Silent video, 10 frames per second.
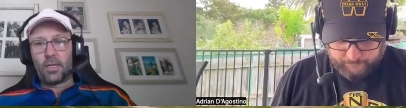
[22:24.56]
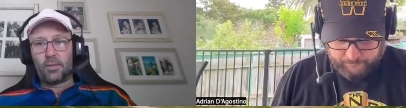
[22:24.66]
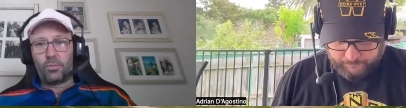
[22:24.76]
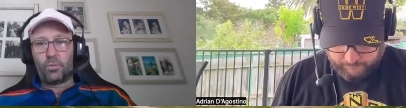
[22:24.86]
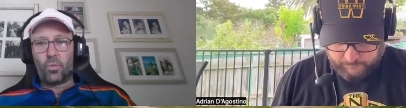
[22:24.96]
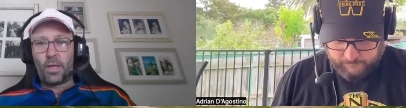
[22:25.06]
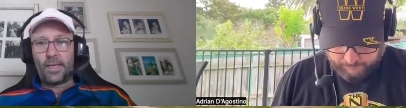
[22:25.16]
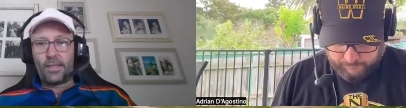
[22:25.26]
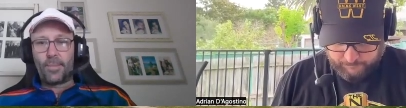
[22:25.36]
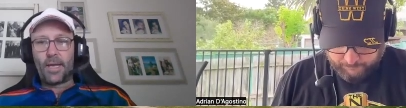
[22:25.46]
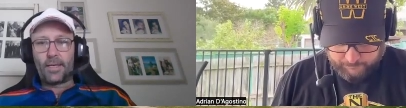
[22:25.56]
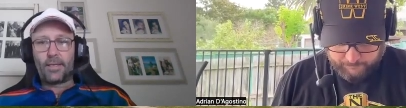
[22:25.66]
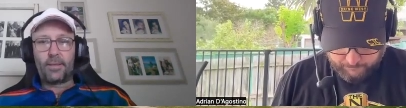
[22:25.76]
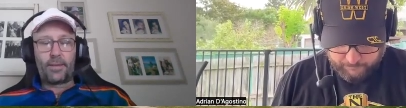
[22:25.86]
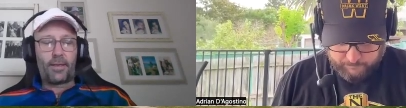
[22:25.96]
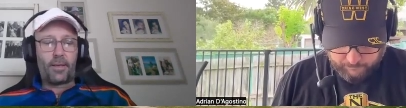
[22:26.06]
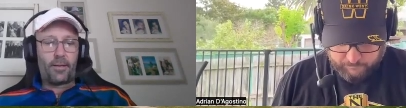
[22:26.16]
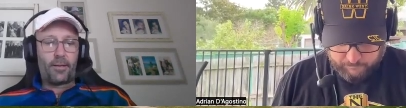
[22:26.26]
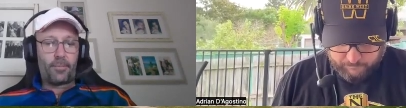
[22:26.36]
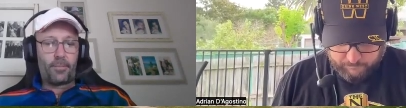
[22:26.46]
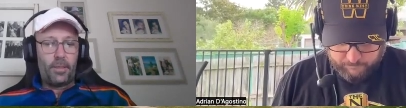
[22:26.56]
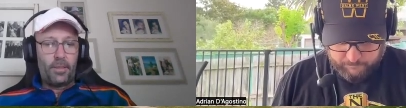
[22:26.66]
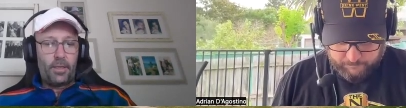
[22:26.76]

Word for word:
Speaker 1: start. It was way out the back um,